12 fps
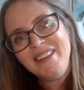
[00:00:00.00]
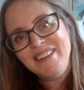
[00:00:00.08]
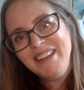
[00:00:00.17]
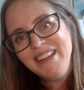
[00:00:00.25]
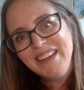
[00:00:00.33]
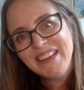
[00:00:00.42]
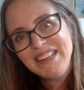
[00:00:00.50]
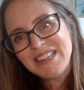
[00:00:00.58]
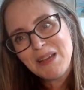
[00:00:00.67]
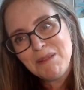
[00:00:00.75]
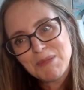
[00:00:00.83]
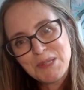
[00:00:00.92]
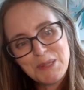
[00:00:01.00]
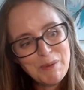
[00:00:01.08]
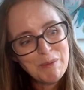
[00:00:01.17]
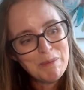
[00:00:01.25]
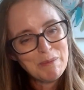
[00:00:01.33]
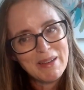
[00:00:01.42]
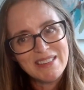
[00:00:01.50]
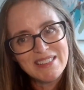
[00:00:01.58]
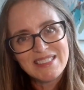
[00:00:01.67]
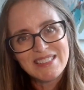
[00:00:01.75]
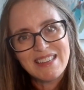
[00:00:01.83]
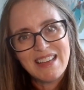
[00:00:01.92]
knitting anytime soon,
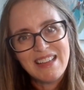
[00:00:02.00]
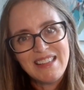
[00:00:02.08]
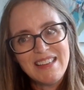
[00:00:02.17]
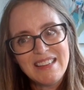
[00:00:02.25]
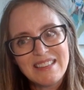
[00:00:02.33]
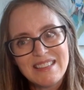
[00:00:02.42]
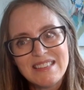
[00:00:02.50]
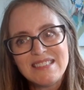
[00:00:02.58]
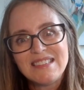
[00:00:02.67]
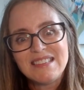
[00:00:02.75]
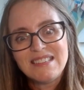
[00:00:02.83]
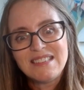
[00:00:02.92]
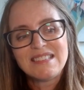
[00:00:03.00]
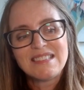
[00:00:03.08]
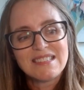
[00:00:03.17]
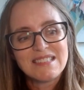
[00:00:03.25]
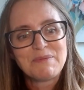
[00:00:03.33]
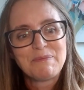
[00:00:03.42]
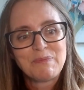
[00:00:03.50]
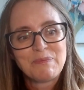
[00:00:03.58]
but I think this